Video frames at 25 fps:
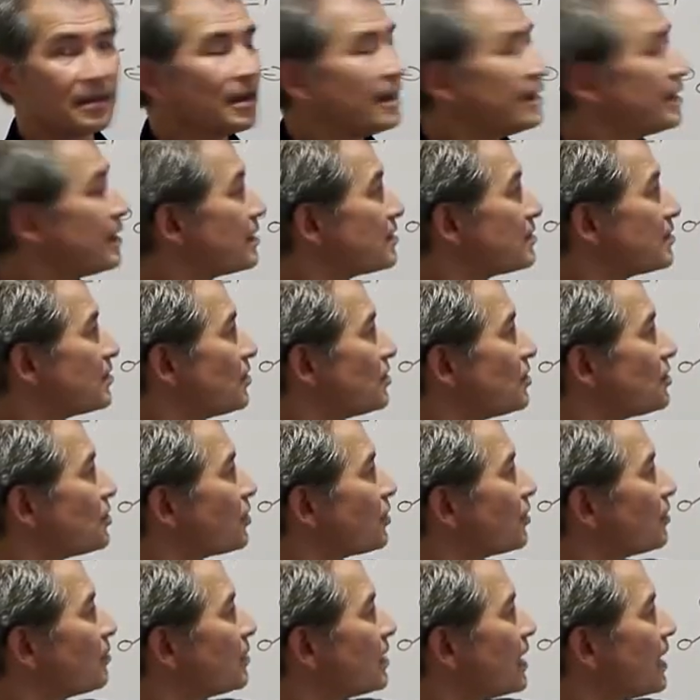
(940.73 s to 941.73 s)
And that's this
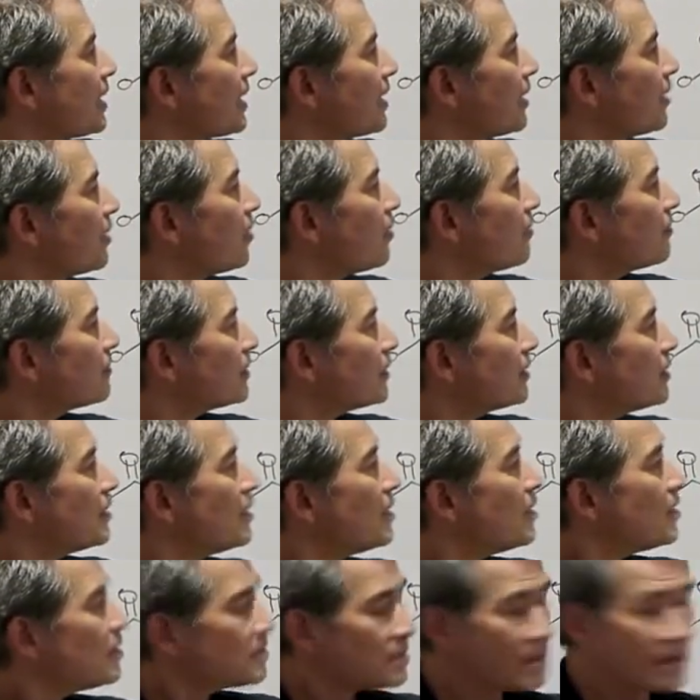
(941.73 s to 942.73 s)
term taking over.
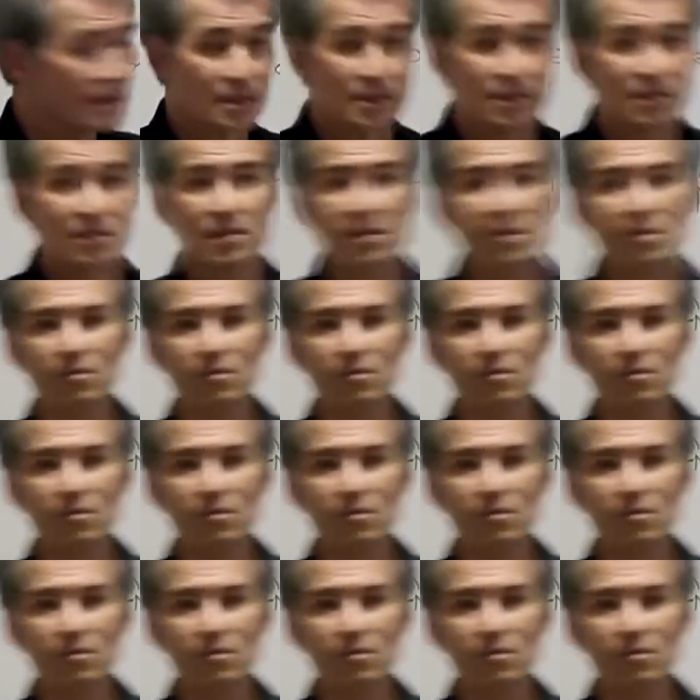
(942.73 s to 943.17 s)
So this is a